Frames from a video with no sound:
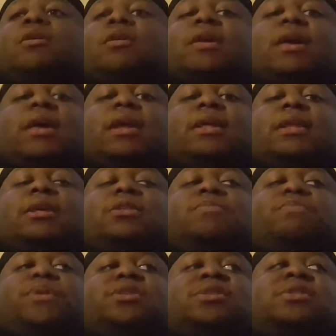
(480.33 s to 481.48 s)
getting these
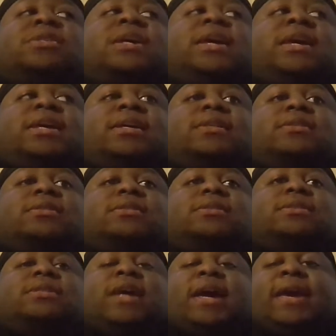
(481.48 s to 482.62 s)
bitches' heads
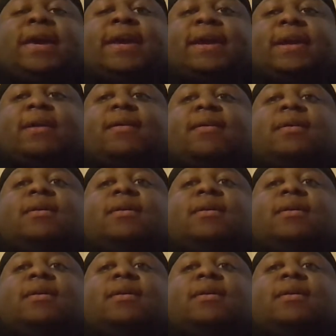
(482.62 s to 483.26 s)
saying